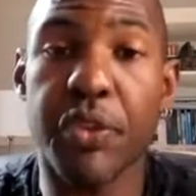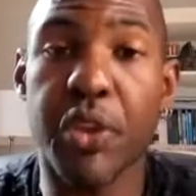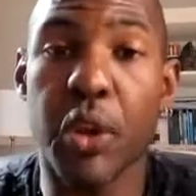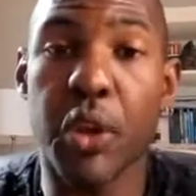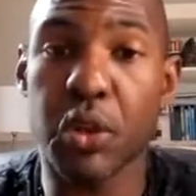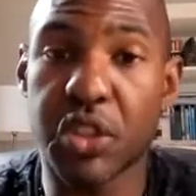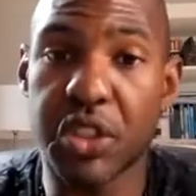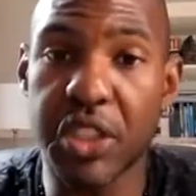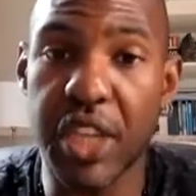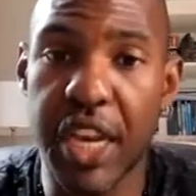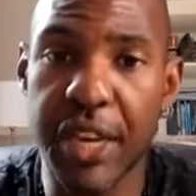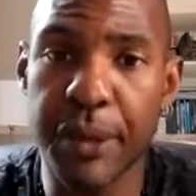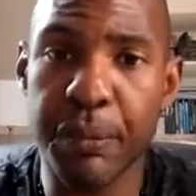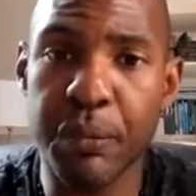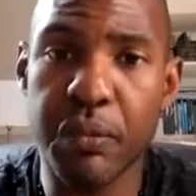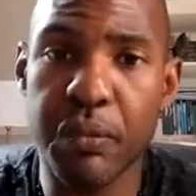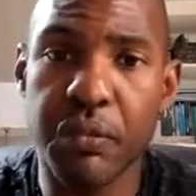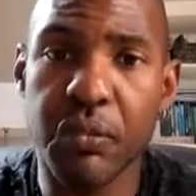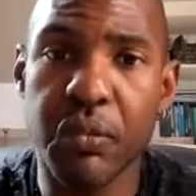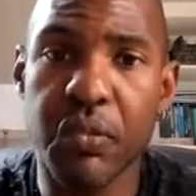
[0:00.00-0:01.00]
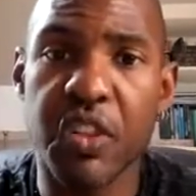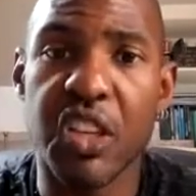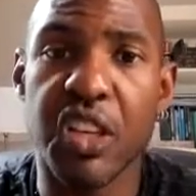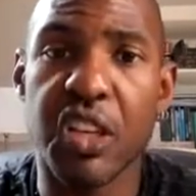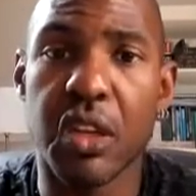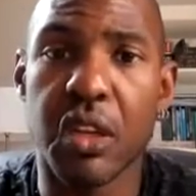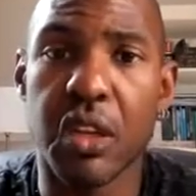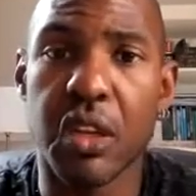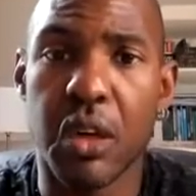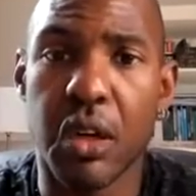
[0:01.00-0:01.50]
you have a great
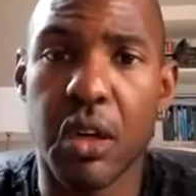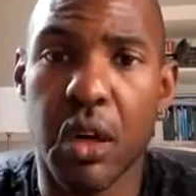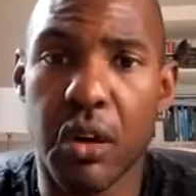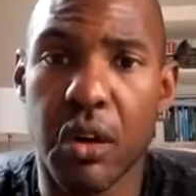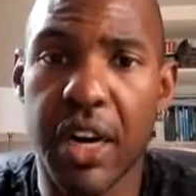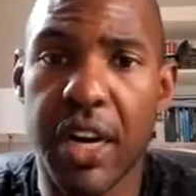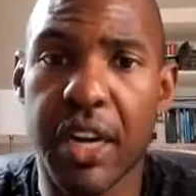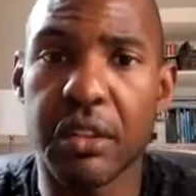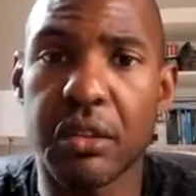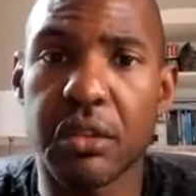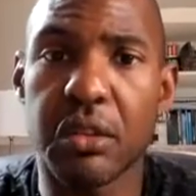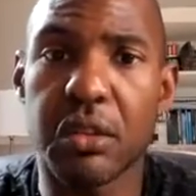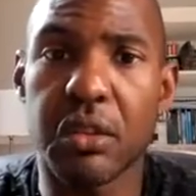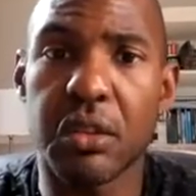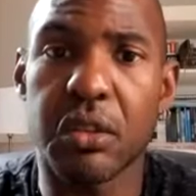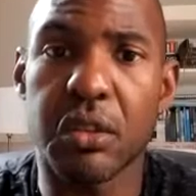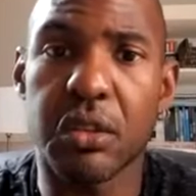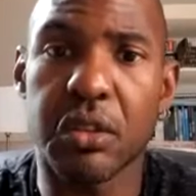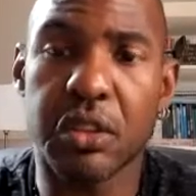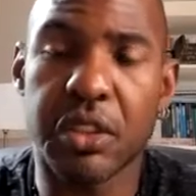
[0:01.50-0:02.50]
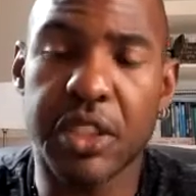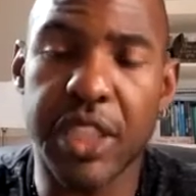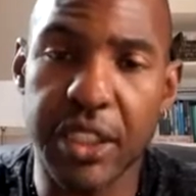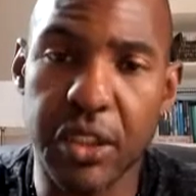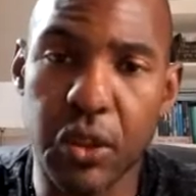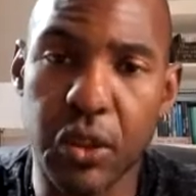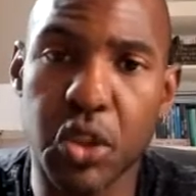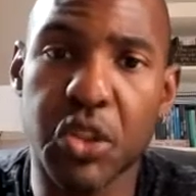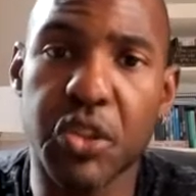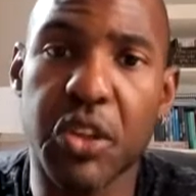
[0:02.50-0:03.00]
Thursday. All
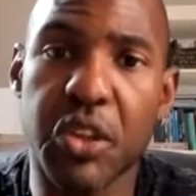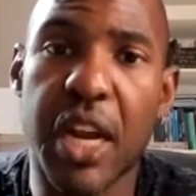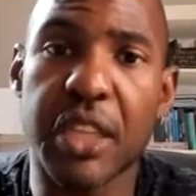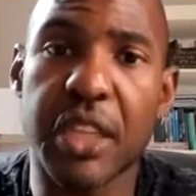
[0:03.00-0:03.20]
right,